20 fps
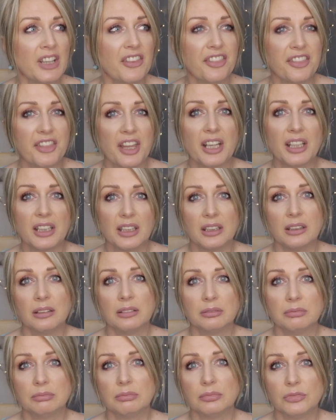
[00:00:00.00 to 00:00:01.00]
thick
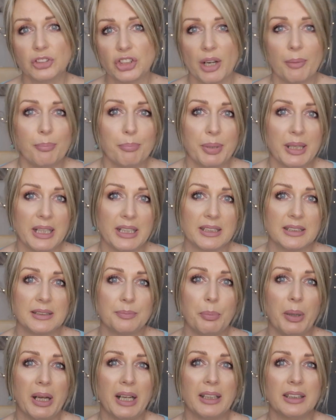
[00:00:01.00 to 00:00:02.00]
jumpers,
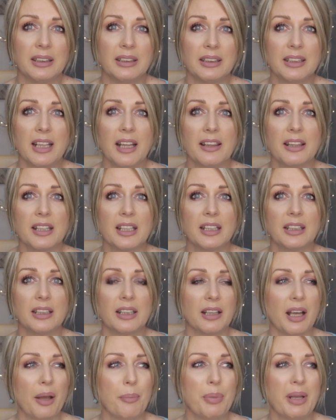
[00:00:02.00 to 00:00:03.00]
but
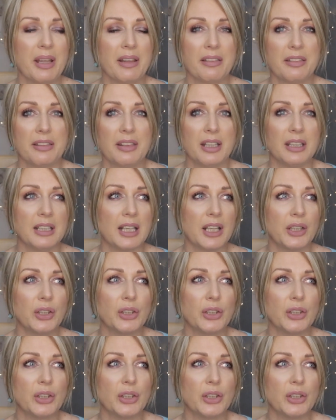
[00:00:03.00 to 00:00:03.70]
nothing a bit thinner.